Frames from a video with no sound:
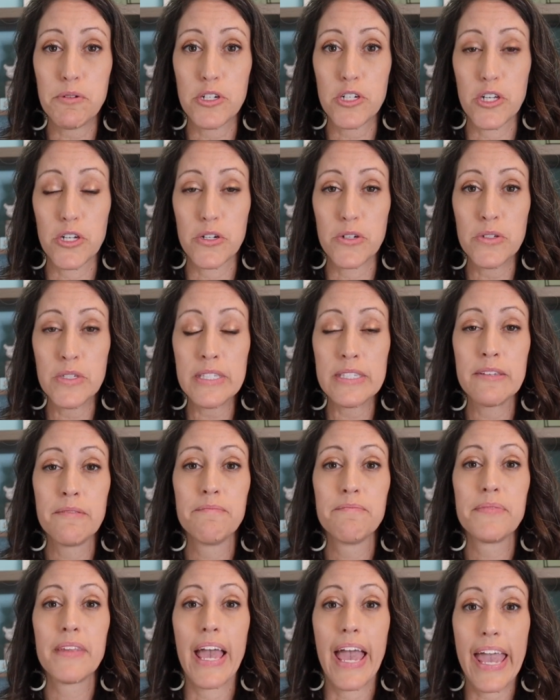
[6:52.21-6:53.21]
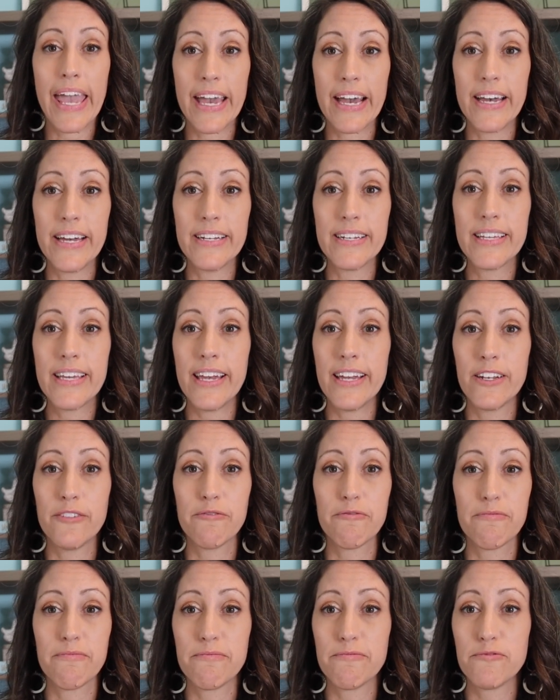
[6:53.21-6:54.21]
produce and
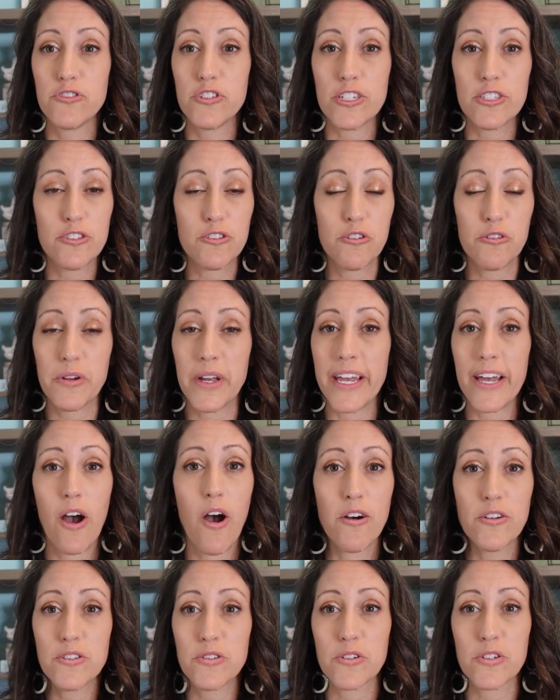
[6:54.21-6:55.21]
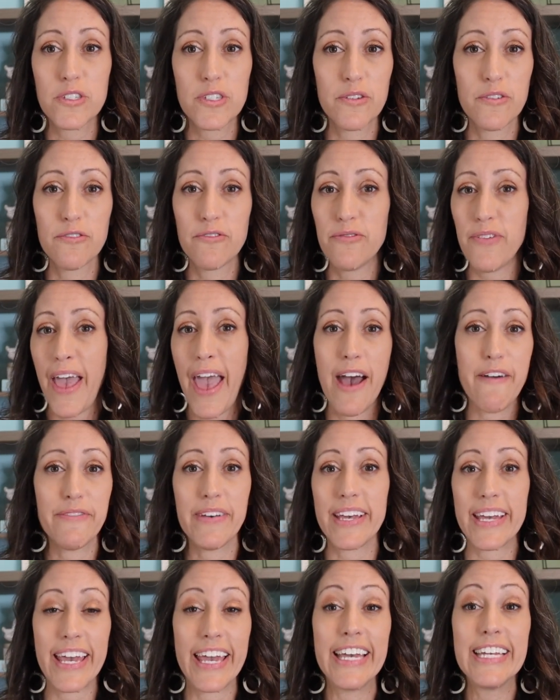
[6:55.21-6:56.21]
can just create all sorts of
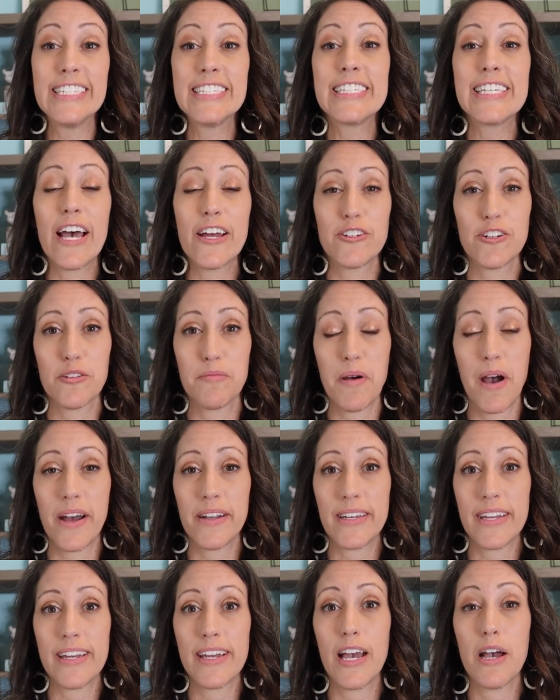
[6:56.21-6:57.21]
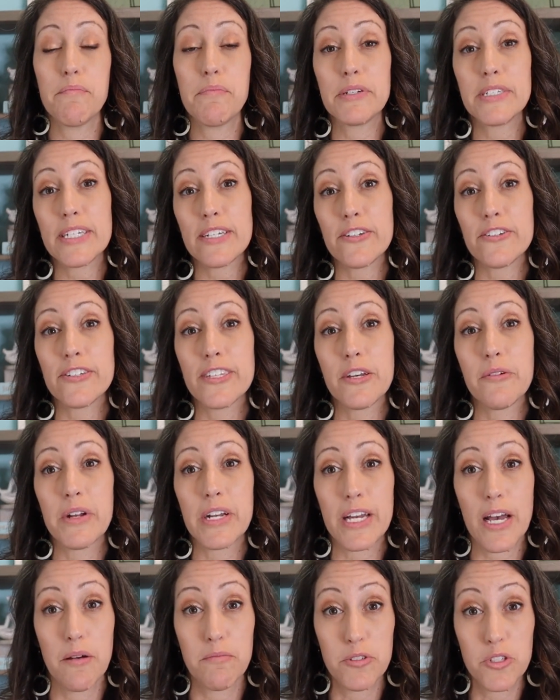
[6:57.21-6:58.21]
havoc inside your body, particularly when
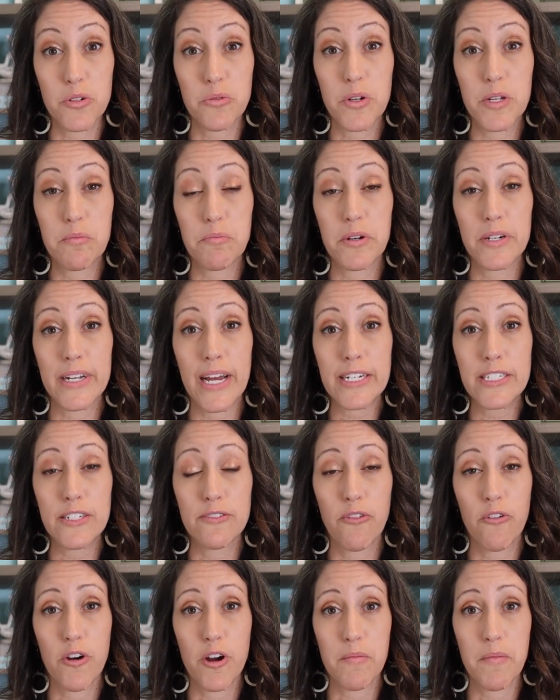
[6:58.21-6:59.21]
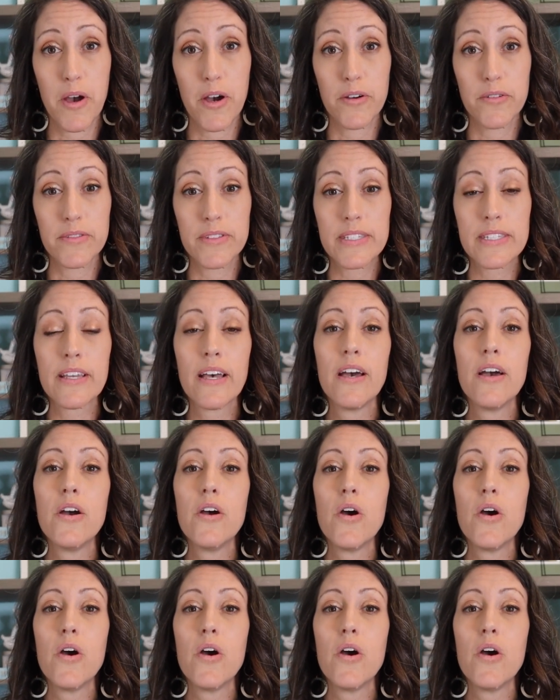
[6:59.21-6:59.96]
it comes to reproductive hormones.